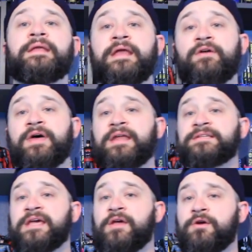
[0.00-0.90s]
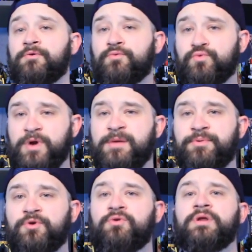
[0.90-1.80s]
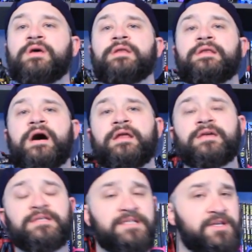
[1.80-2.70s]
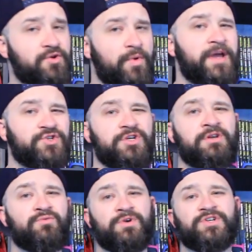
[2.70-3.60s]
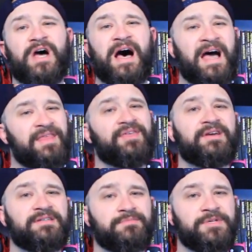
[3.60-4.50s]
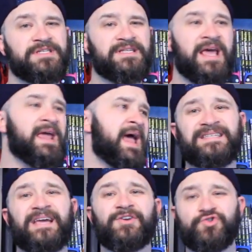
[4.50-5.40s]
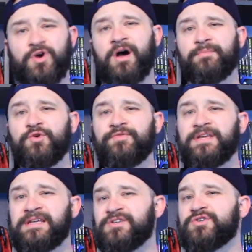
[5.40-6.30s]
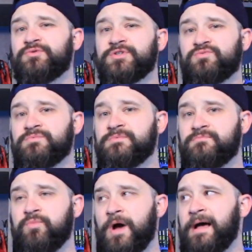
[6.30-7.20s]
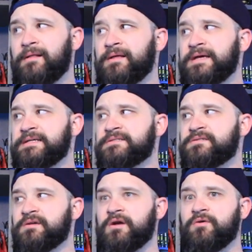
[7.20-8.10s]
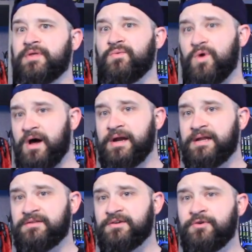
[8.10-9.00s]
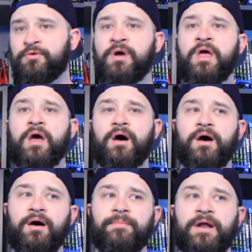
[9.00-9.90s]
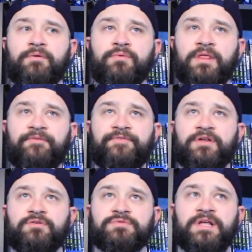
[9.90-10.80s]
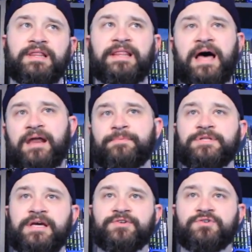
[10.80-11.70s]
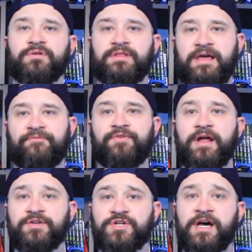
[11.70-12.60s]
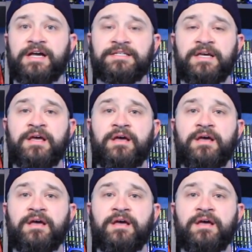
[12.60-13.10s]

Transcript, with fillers: Now that is a reboot, not a continuation, which I think is a mistake. Second Tron movie didn't do as well as, you know, they wanted it to, uh, but I really felt there was a lot of potential in that franchise.